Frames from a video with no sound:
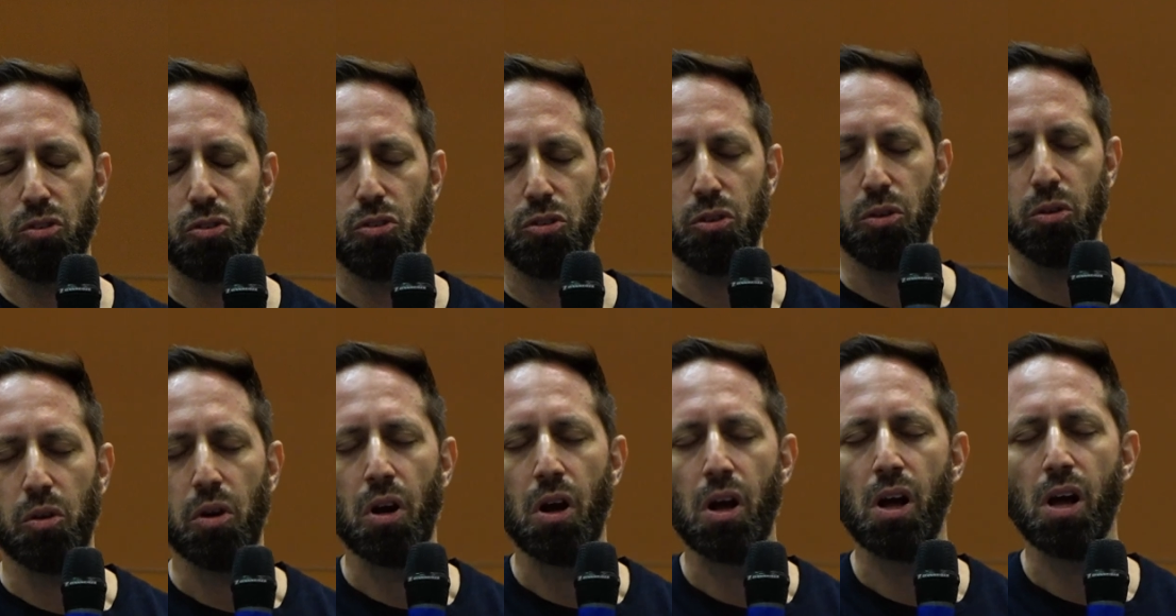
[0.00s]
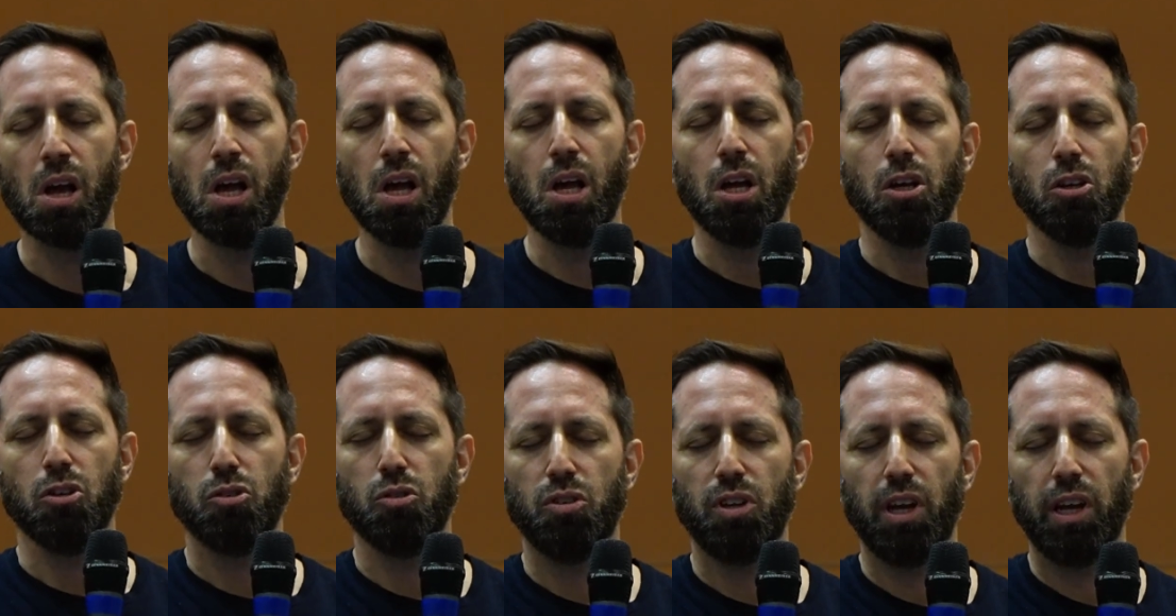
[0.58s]
us to.
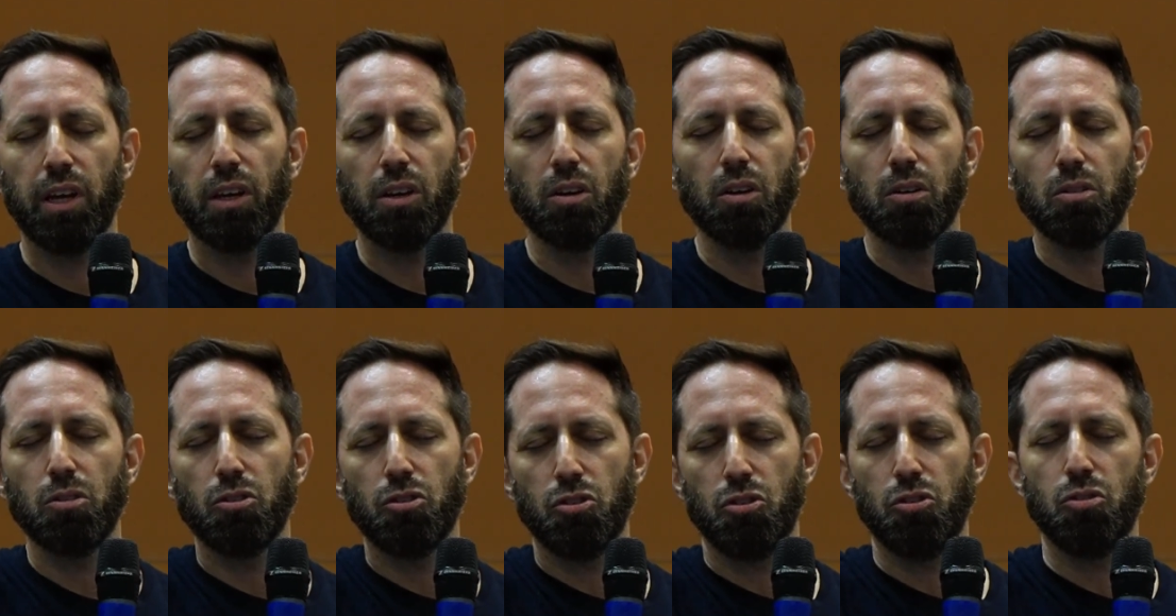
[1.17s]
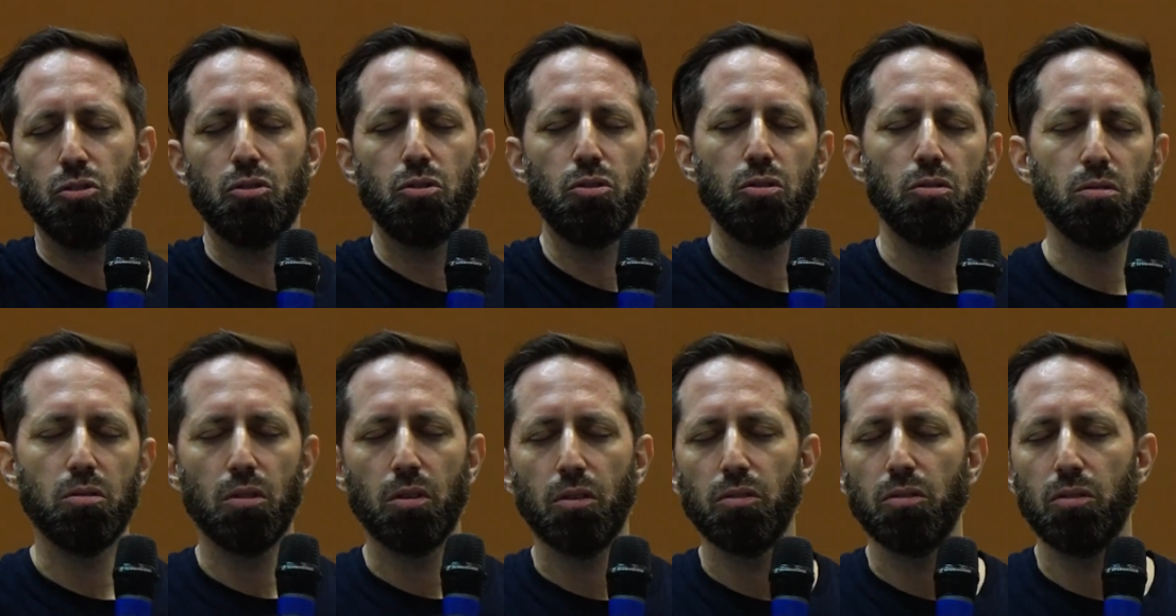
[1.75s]
So take just
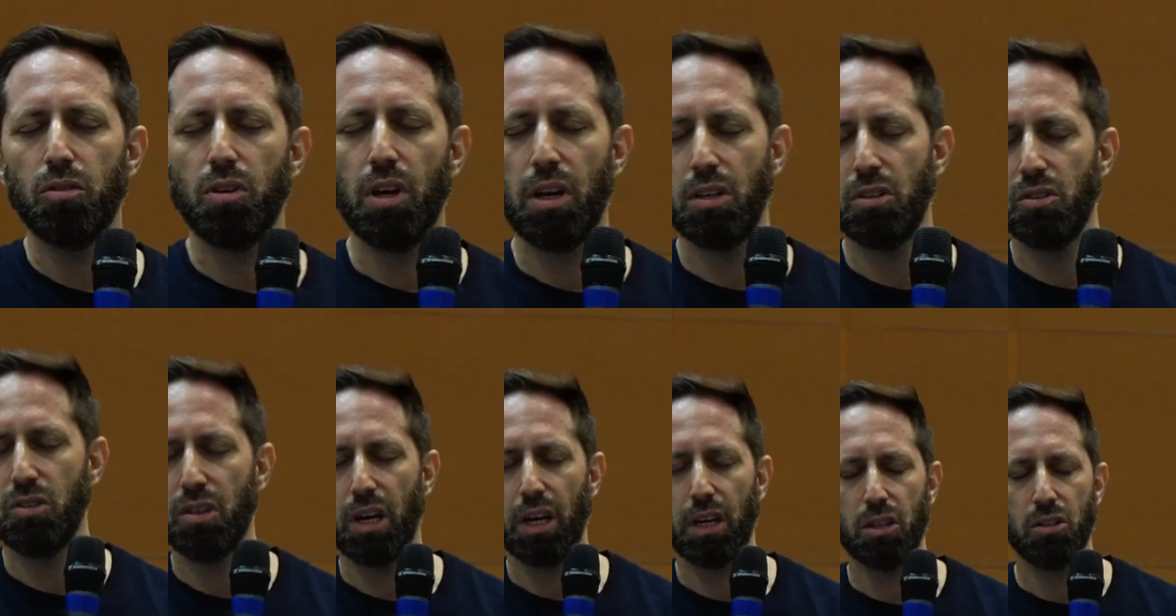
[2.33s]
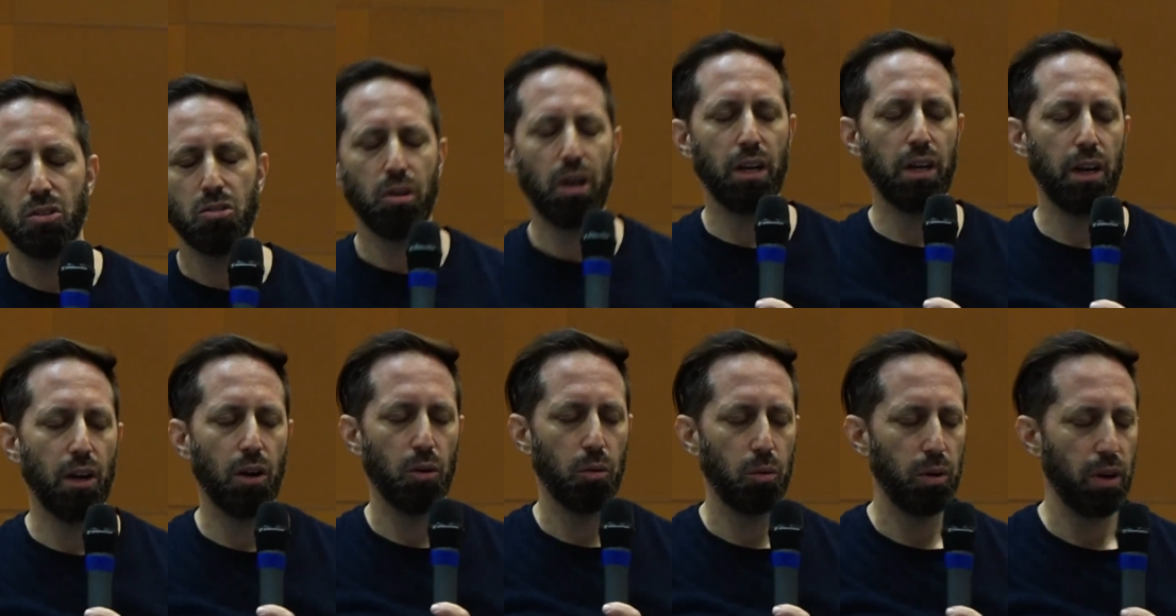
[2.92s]
10 seconds right
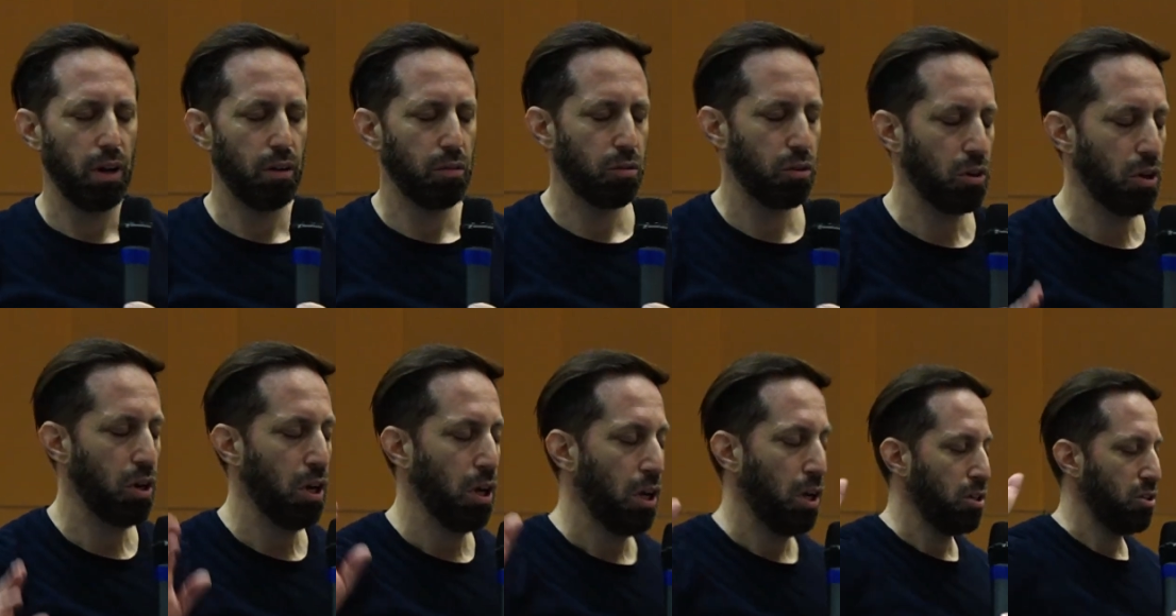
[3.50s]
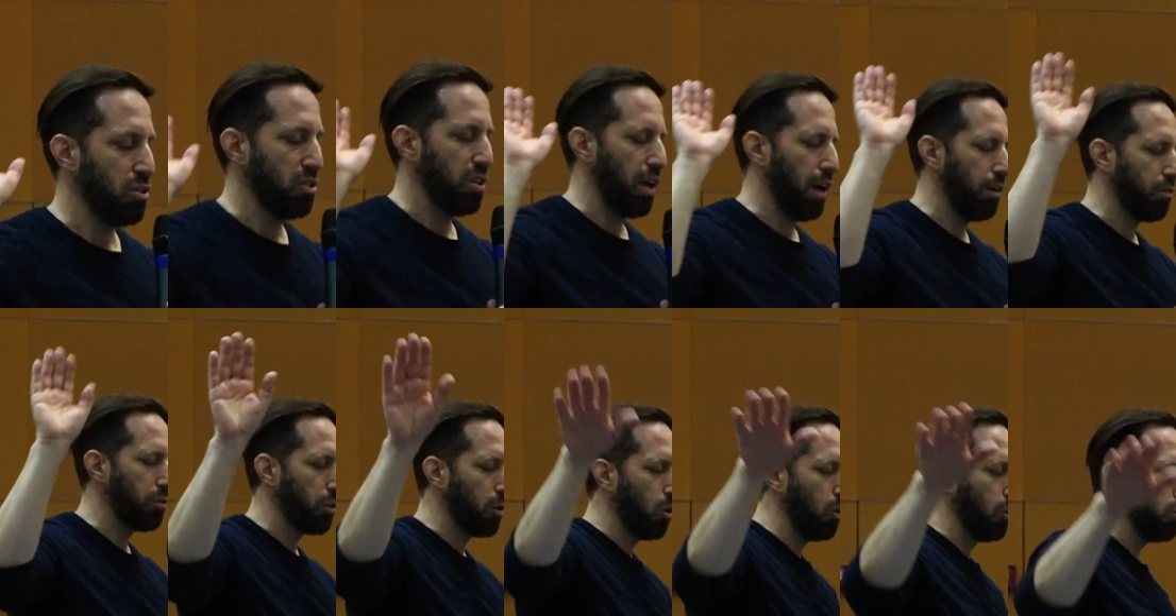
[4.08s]
now, whatever. Just
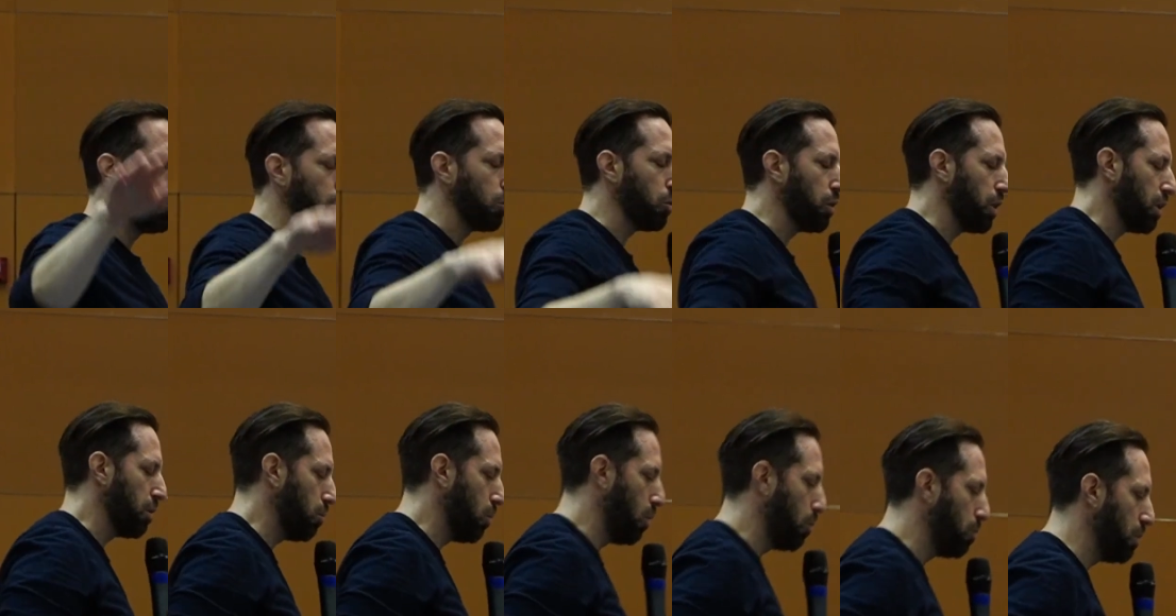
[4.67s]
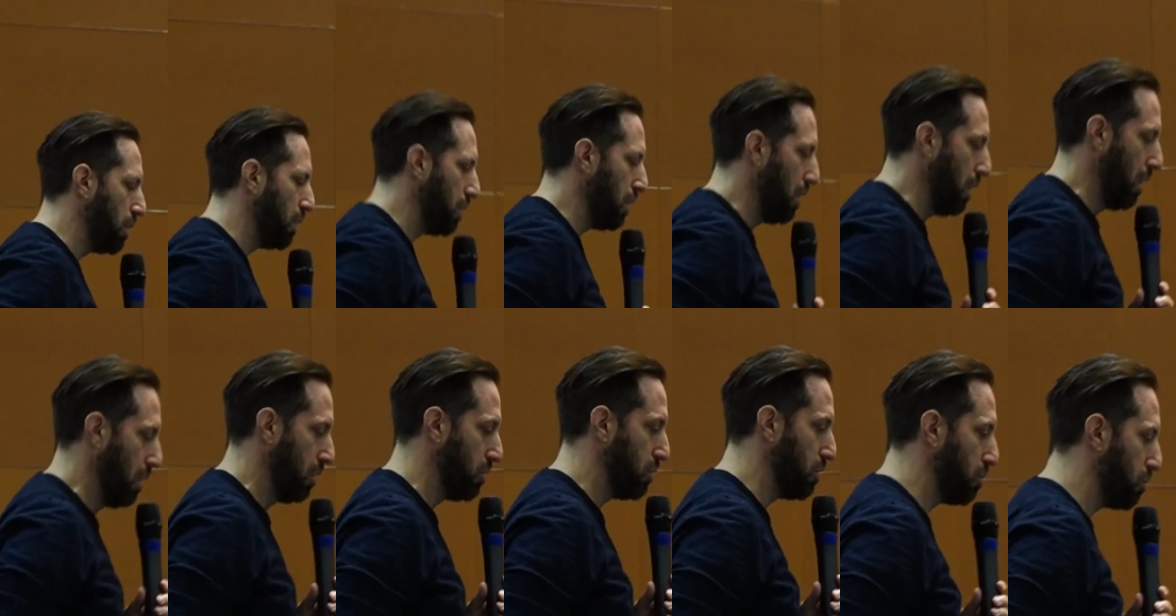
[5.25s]
have your own quick moment
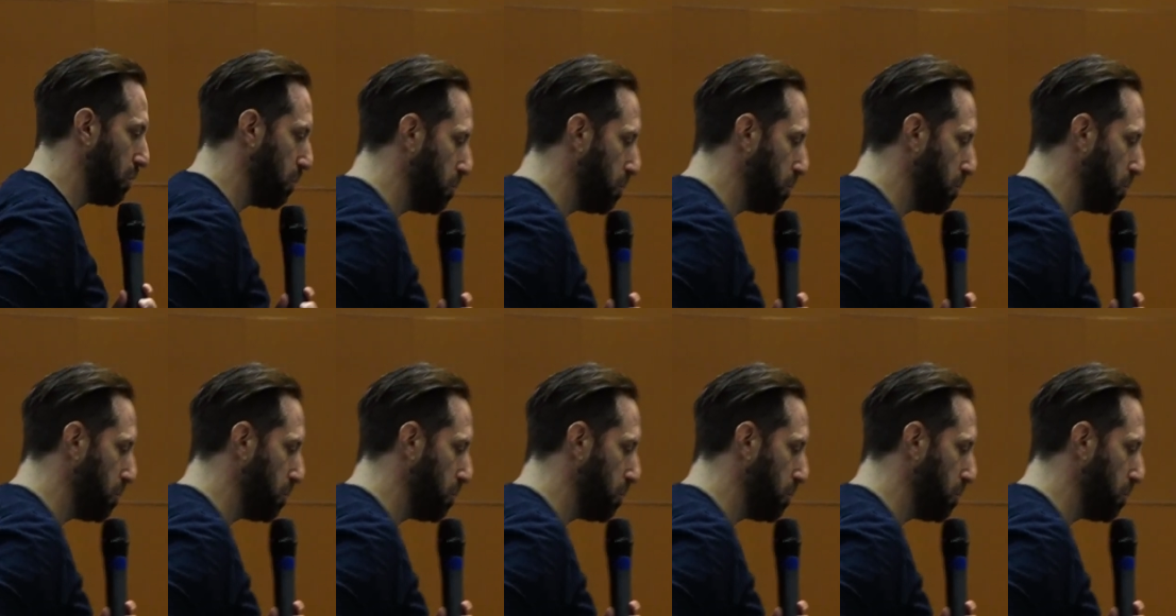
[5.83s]
to